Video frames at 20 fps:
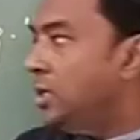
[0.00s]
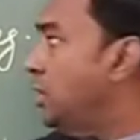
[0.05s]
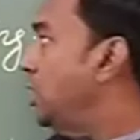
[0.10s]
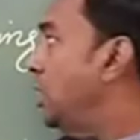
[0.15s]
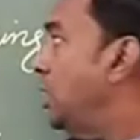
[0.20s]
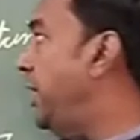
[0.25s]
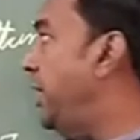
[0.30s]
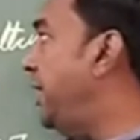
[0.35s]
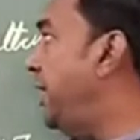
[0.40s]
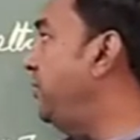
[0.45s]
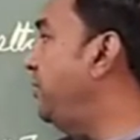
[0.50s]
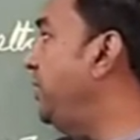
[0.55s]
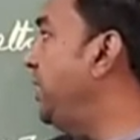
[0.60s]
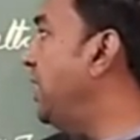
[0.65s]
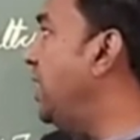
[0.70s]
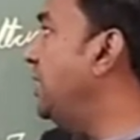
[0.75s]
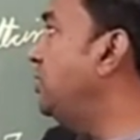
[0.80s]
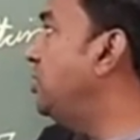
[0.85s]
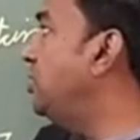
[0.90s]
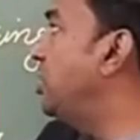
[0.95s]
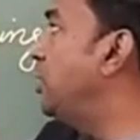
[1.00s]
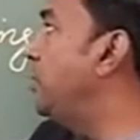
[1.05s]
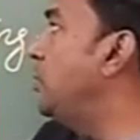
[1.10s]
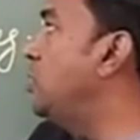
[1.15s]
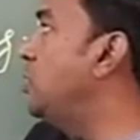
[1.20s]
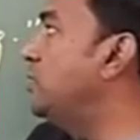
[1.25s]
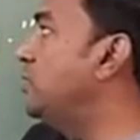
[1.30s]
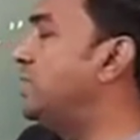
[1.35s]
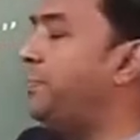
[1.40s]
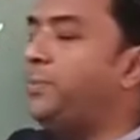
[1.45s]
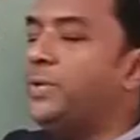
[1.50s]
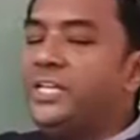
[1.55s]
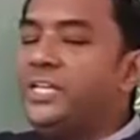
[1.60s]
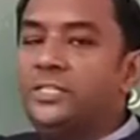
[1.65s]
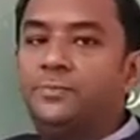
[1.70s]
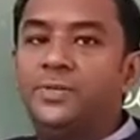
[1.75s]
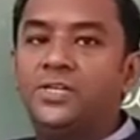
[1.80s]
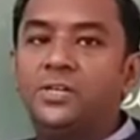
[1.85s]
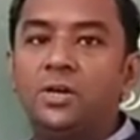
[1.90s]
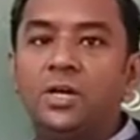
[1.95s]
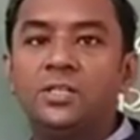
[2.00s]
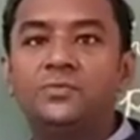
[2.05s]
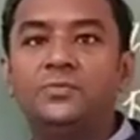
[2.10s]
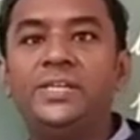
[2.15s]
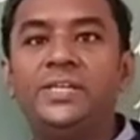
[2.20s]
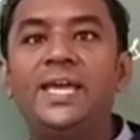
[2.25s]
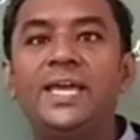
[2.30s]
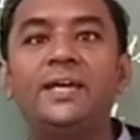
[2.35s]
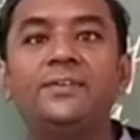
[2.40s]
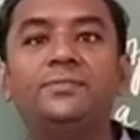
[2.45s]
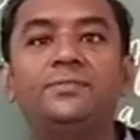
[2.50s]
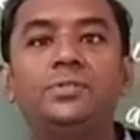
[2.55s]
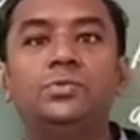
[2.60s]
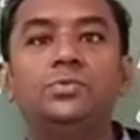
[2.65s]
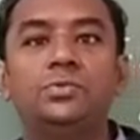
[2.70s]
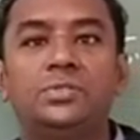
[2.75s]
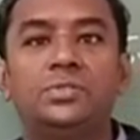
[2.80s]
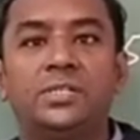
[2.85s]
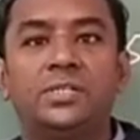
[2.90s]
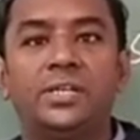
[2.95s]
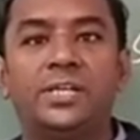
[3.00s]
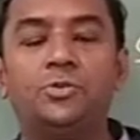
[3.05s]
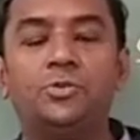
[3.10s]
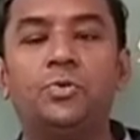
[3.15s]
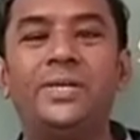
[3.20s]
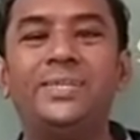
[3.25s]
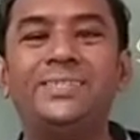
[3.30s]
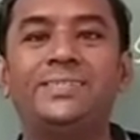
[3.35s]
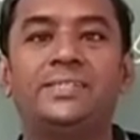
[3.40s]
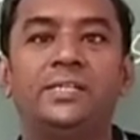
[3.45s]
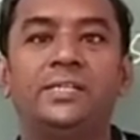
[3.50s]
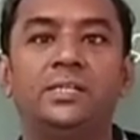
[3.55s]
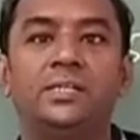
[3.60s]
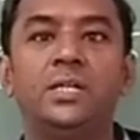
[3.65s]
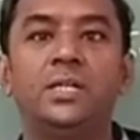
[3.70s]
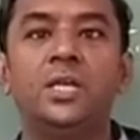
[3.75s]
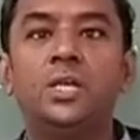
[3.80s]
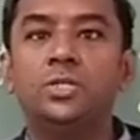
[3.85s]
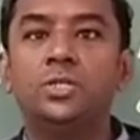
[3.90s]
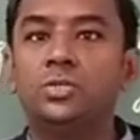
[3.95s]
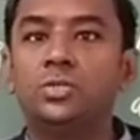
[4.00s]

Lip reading: And we also remove the please because we have used the requested.